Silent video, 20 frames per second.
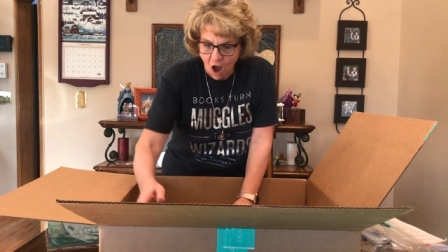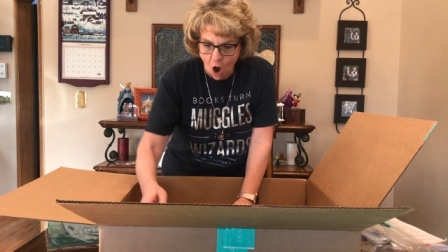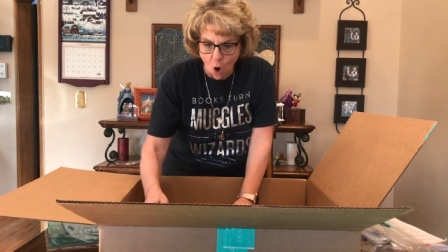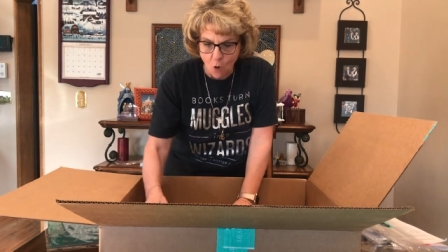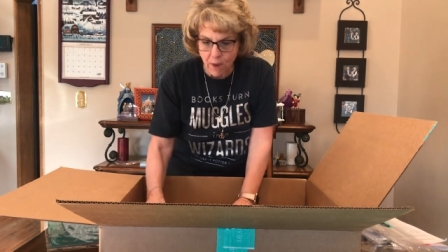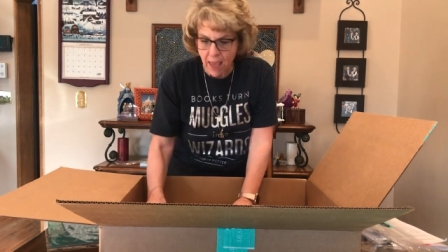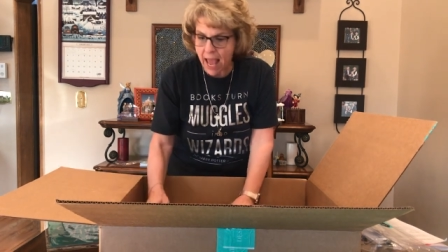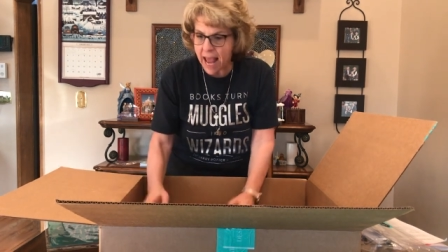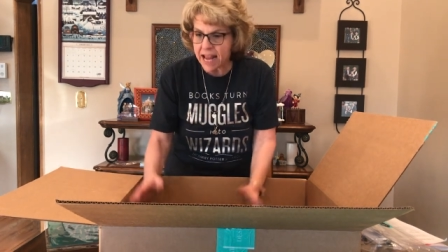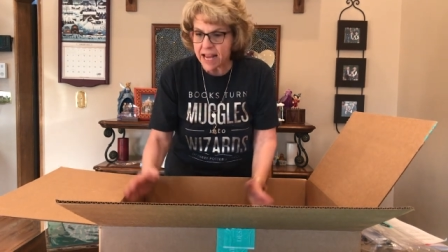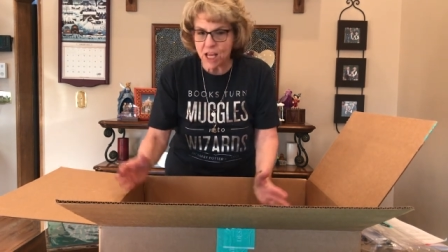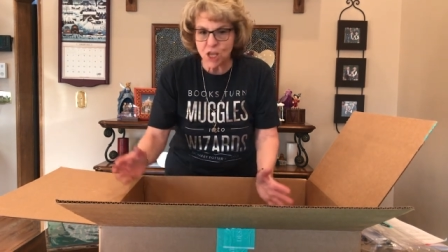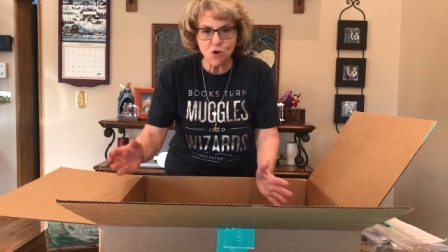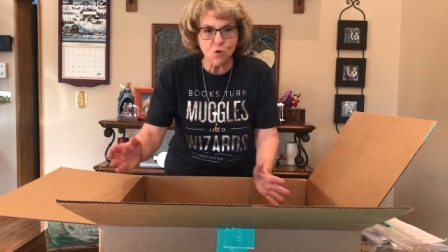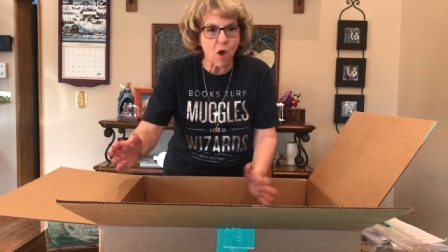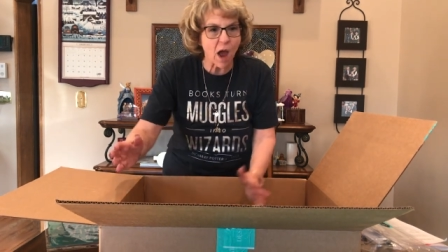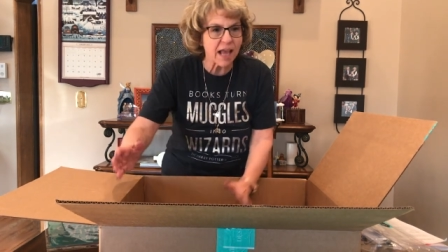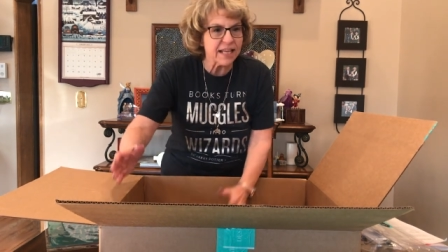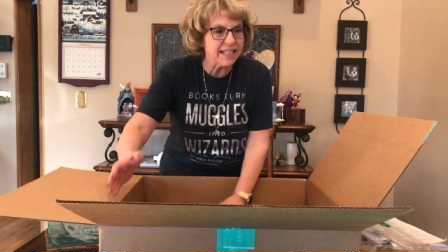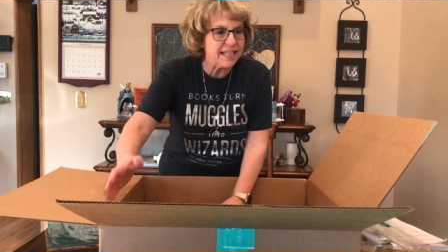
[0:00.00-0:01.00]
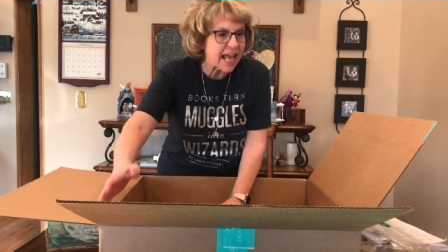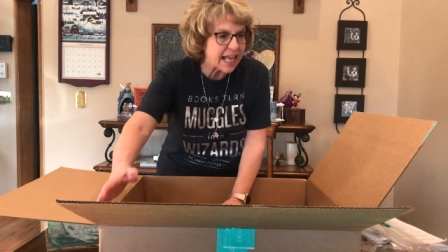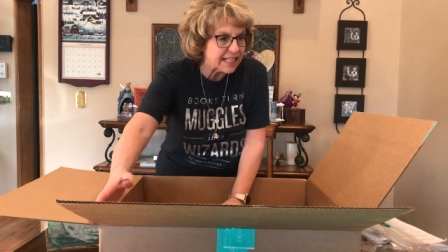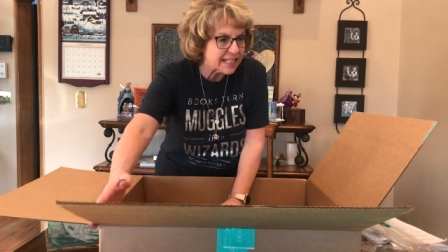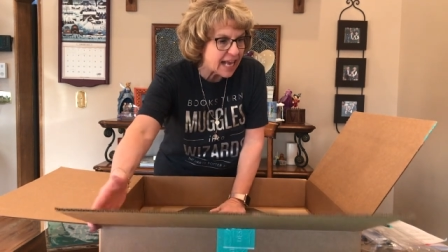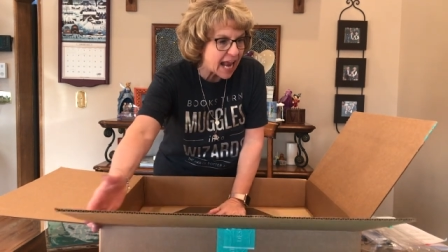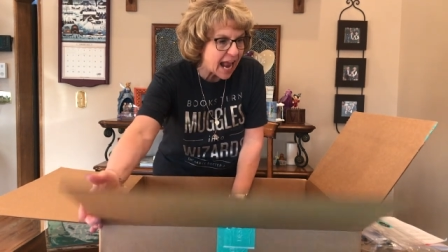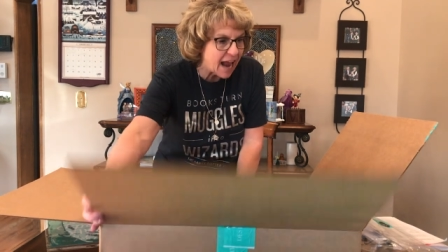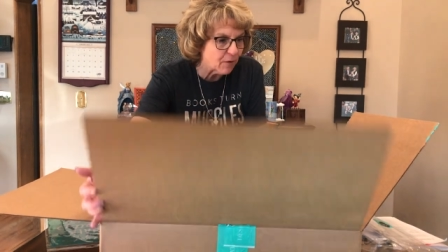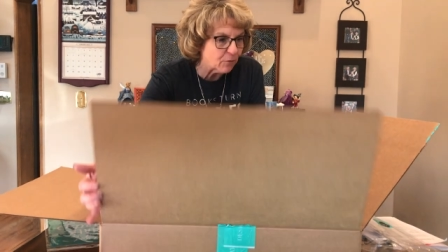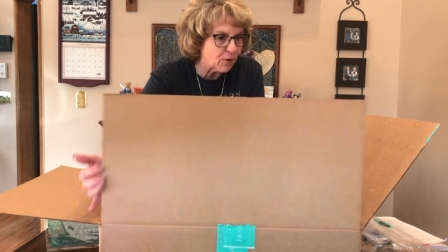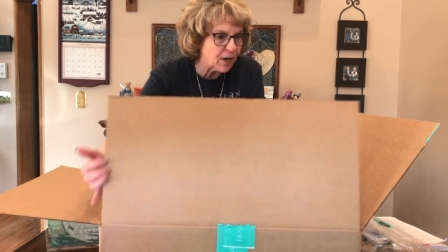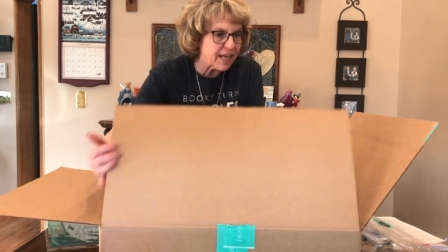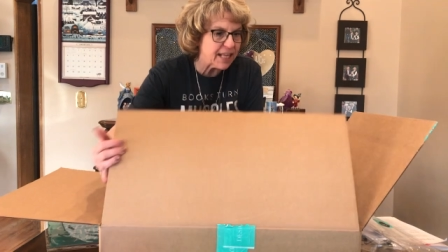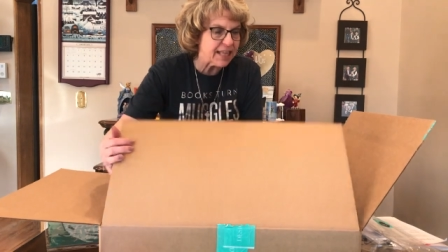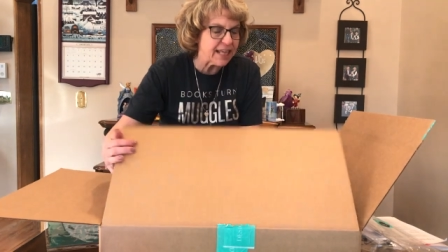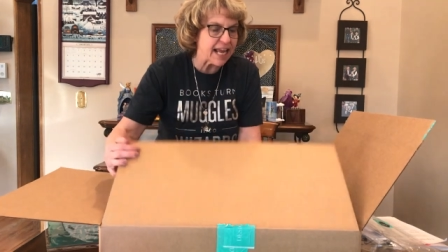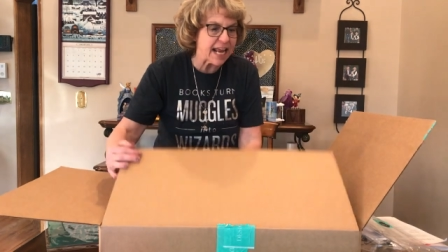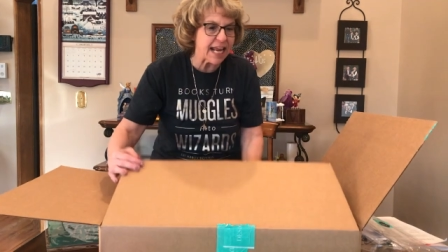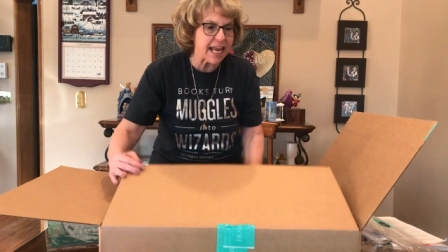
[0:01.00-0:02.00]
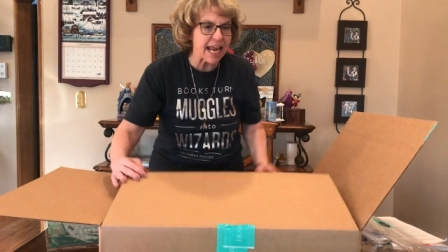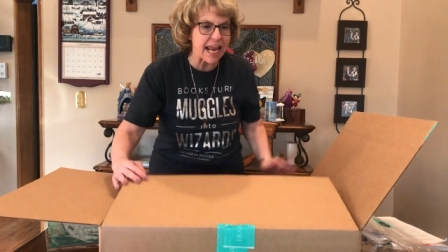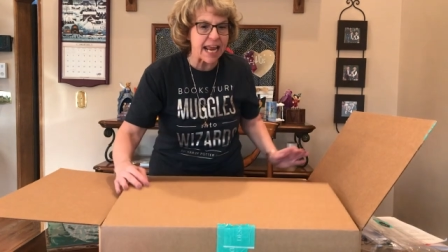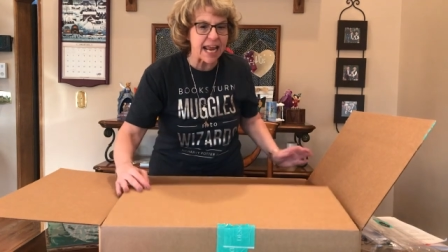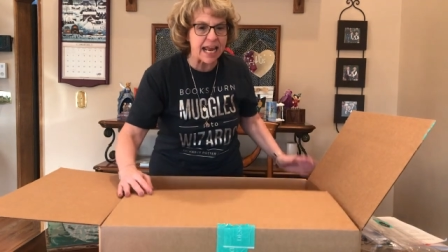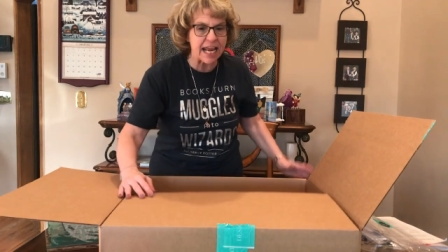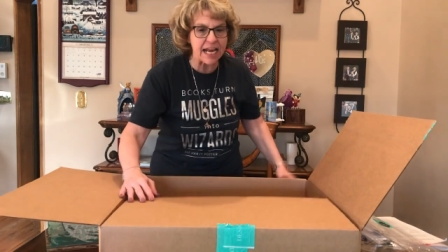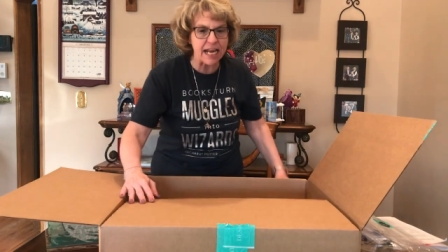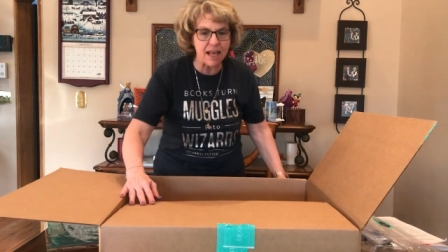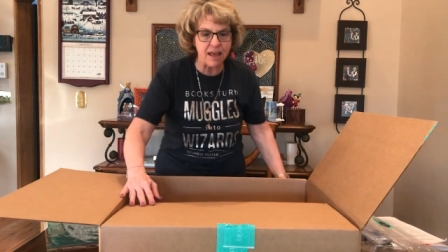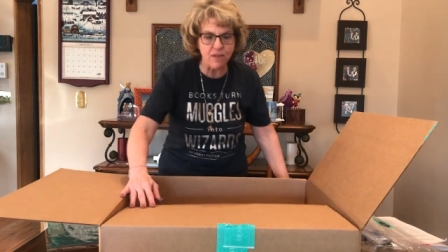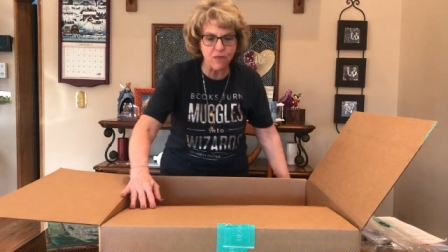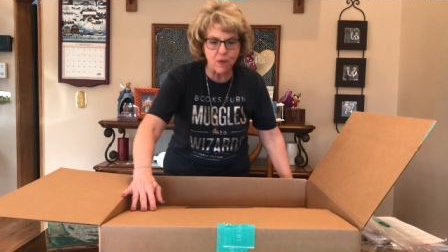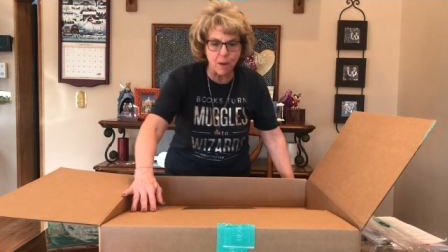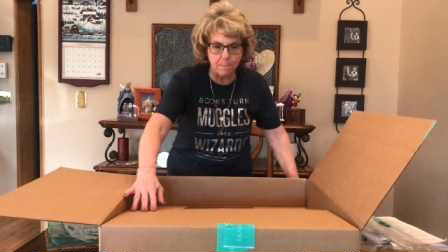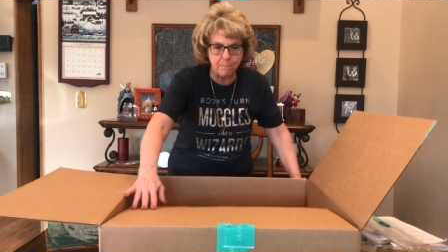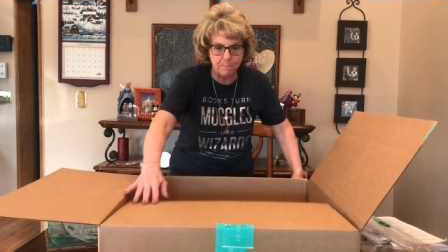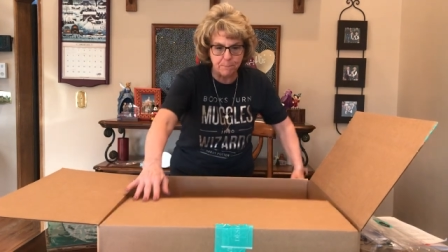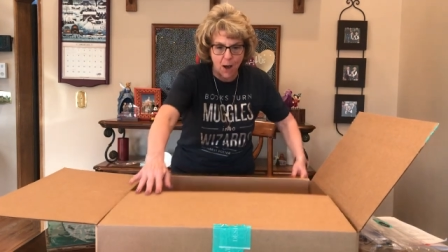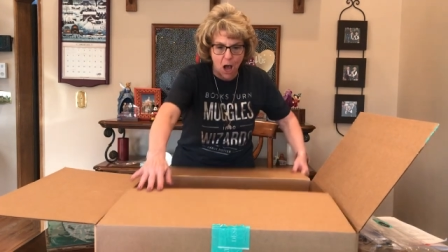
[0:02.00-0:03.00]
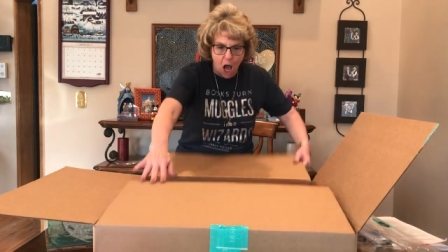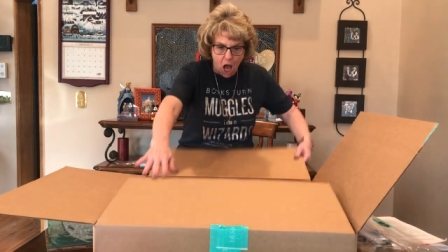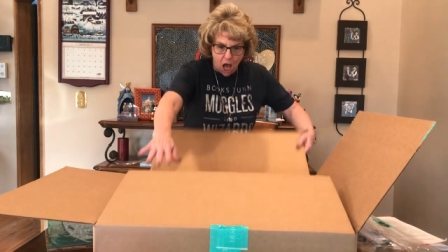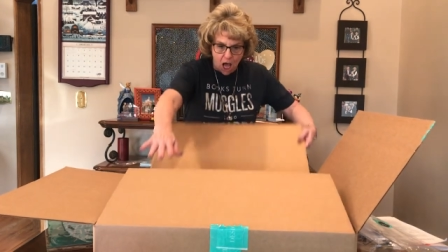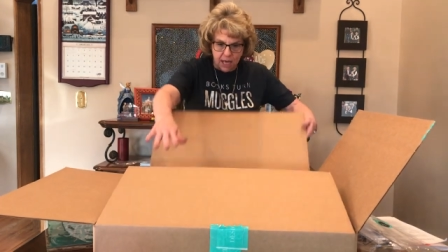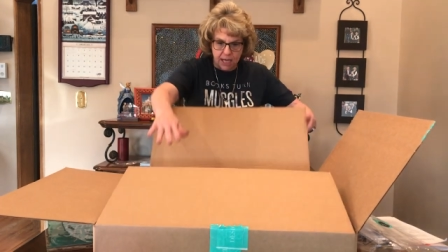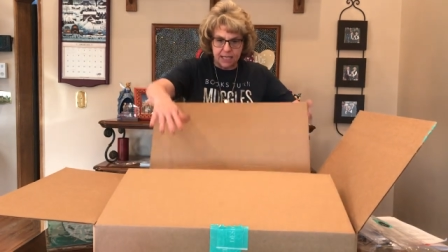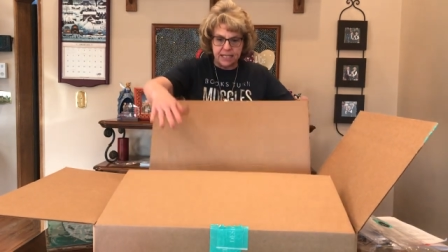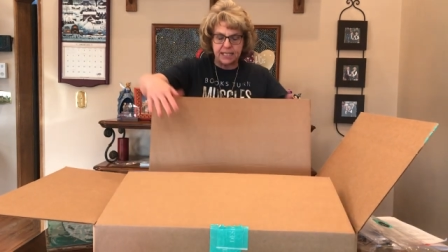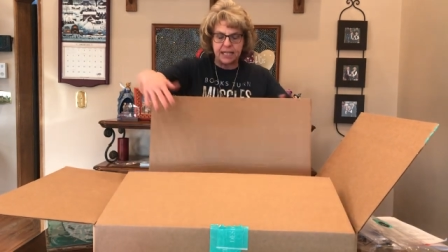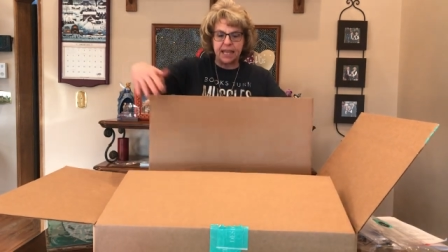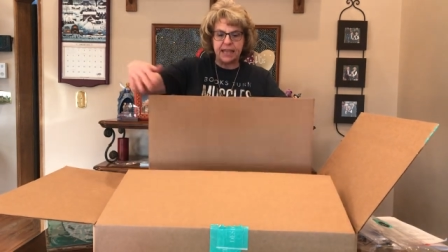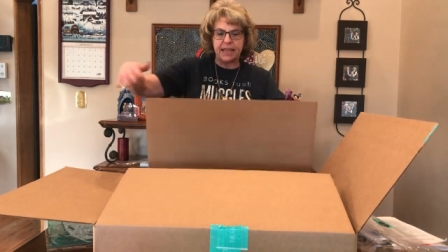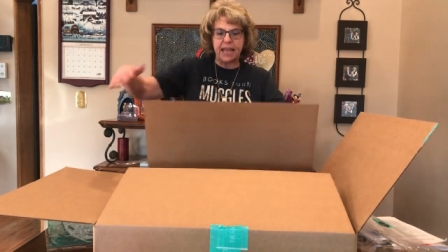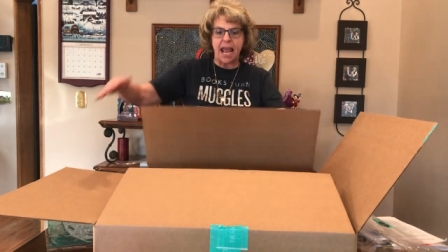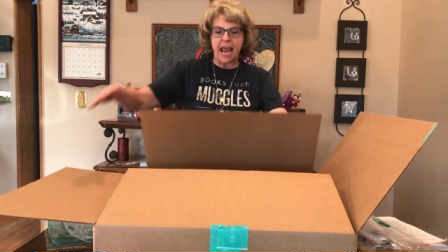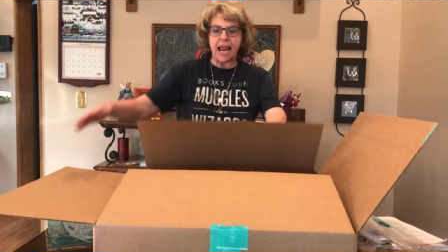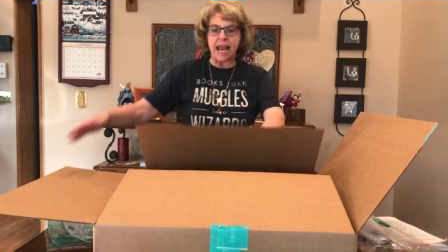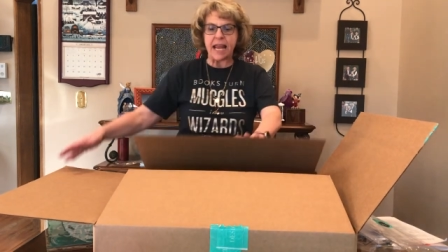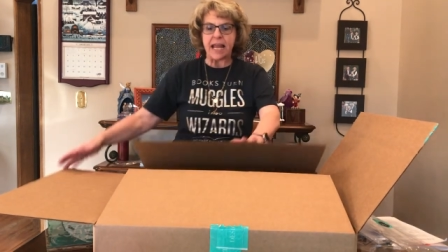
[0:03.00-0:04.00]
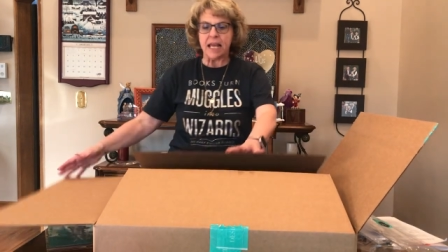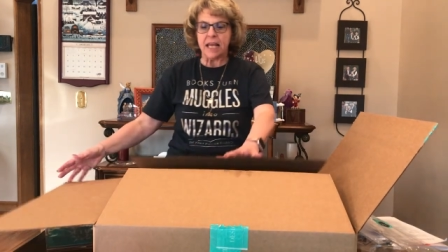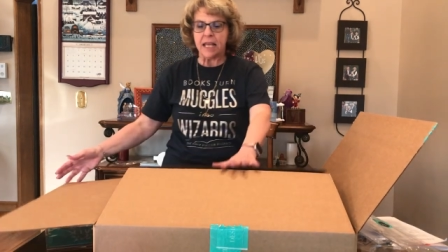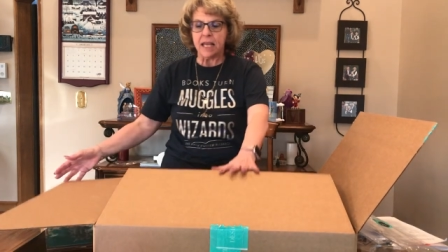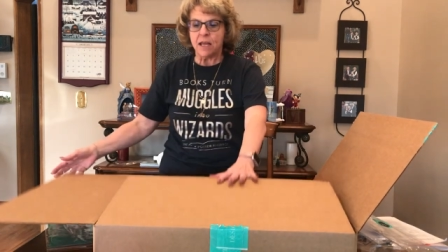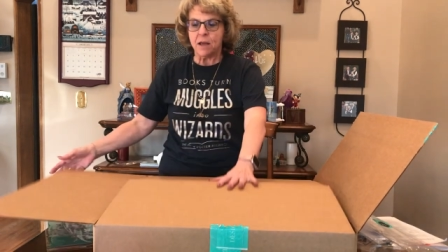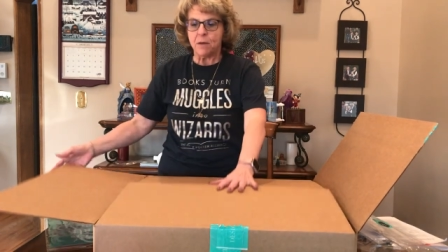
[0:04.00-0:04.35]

Okay, you guys, that's everything in the box that they